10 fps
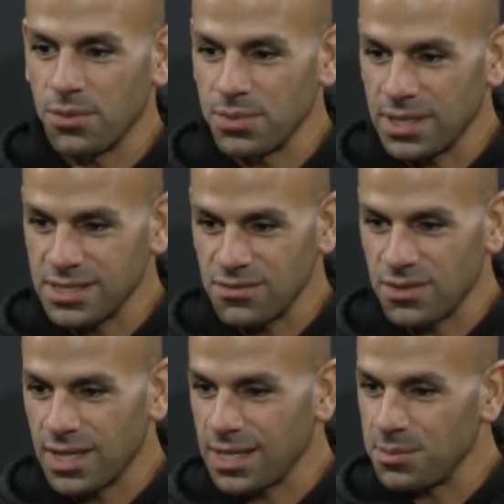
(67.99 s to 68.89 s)
and because of
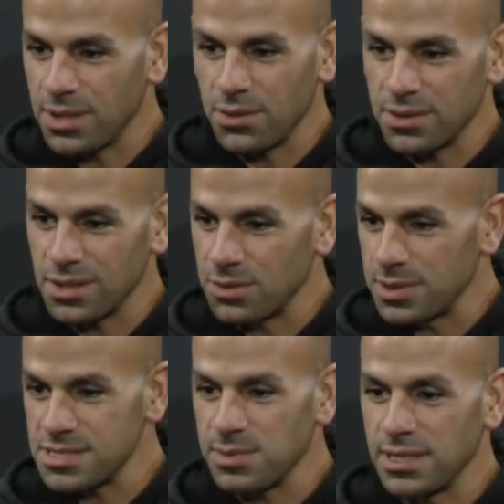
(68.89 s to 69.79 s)
it, they can play with a little bit
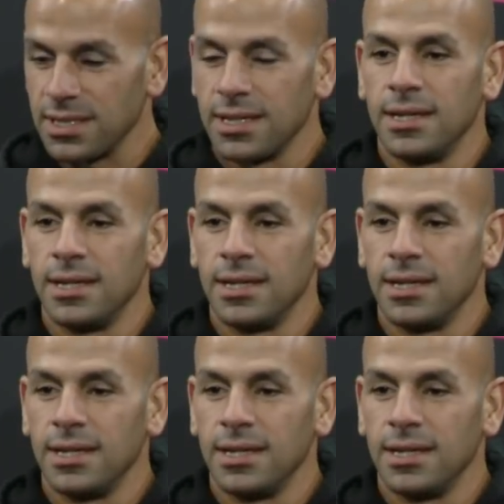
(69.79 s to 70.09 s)
of speed